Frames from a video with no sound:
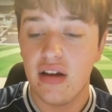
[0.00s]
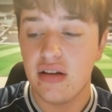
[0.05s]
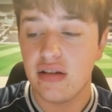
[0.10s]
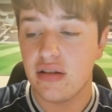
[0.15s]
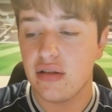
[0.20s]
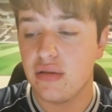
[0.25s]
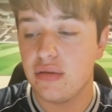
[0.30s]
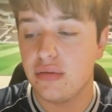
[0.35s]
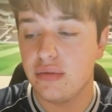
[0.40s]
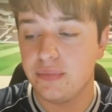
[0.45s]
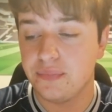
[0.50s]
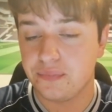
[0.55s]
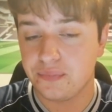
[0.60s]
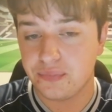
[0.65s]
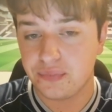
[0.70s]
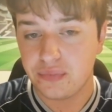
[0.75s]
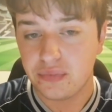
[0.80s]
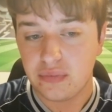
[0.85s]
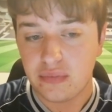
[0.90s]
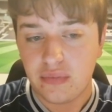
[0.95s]
So,
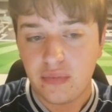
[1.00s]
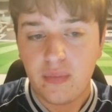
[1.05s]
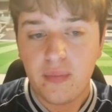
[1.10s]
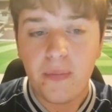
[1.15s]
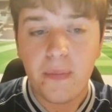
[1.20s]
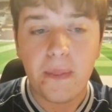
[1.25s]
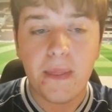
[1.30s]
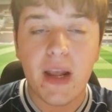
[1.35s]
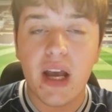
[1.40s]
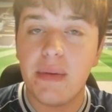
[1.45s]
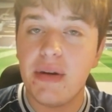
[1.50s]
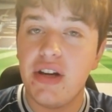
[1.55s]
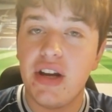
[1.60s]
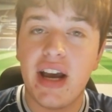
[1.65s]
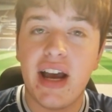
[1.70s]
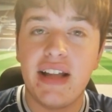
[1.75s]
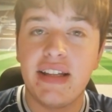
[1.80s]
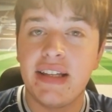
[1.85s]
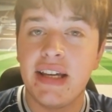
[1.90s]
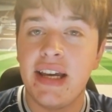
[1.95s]
I mean, you
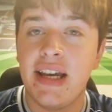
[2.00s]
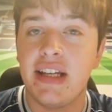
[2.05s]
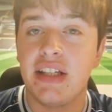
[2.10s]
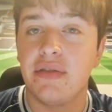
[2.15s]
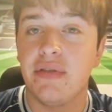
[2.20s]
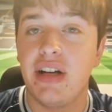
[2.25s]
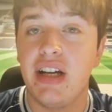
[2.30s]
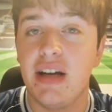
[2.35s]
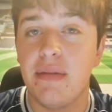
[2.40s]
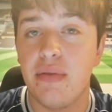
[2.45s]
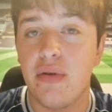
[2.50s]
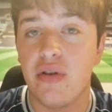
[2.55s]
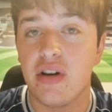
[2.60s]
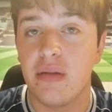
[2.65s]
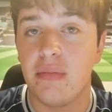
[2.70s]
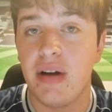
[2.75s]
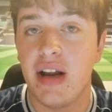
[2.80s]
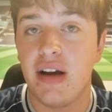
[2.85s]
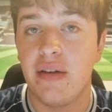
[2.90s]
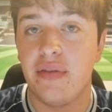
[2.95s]
can't say he's a really
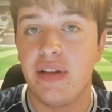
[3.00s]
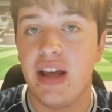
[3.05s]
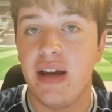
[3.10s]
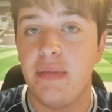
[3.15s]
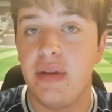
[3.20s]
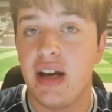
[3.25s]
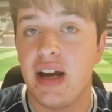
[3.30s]
important player for them.